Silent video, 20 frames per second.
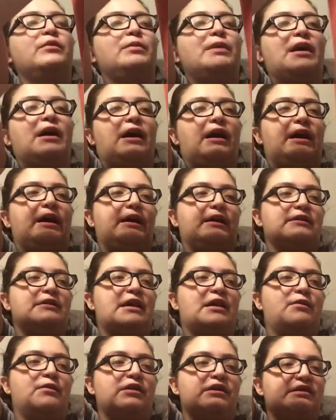behind.
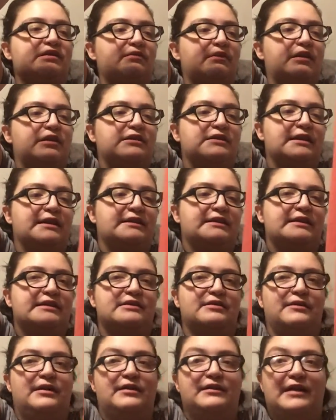I wear sweaters like this
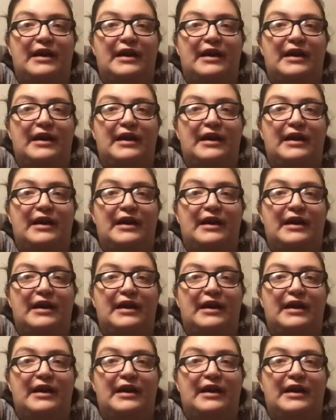around the